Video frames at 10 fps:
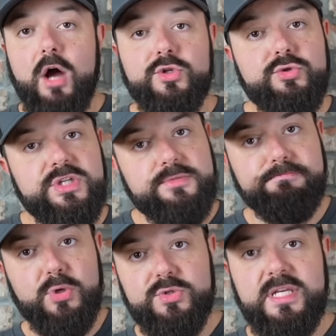you
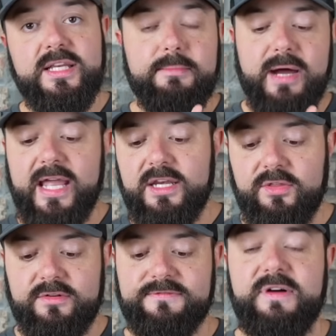just boosted it by
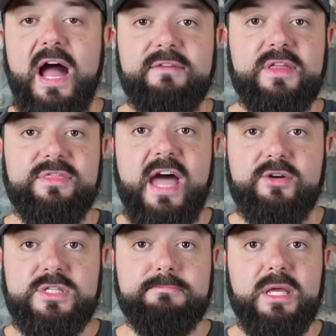another
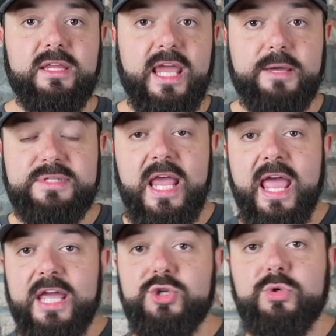5,000 milliamps,
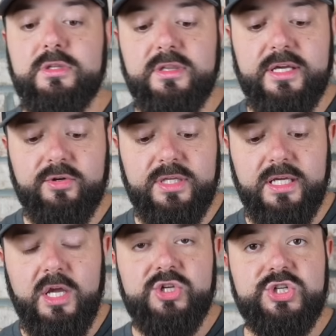and you can
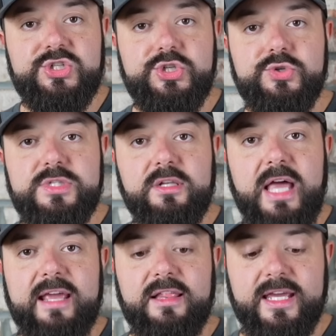literally just use the
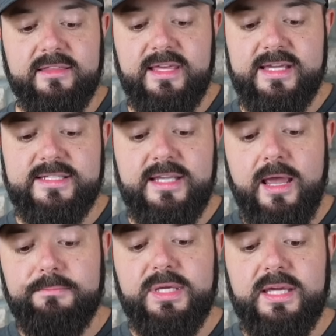light like this
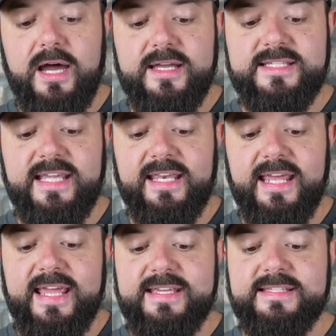because
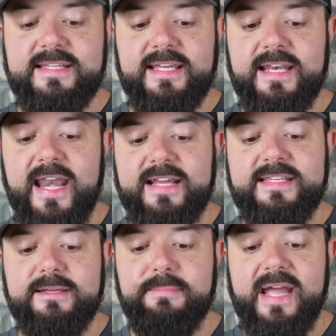it is
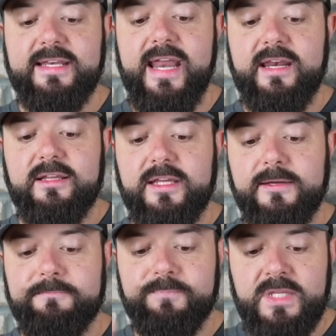connected magnetically.
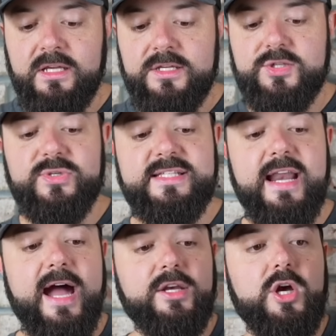So it's
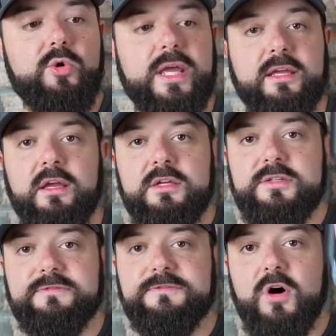not going
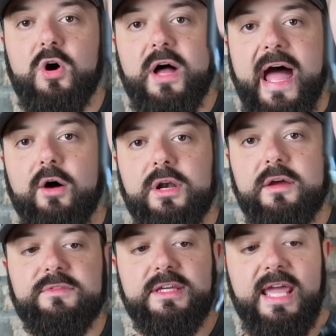to fall out
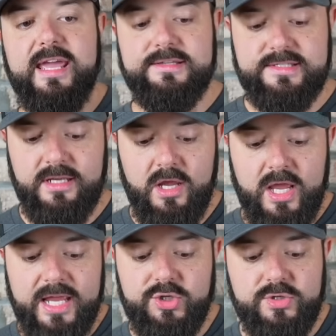of the case.
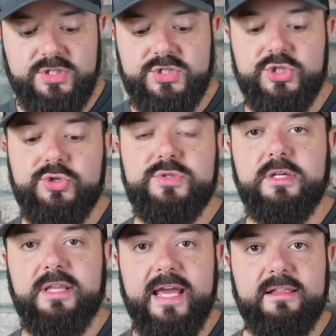And you can just use
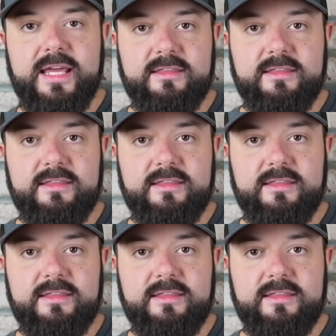the light like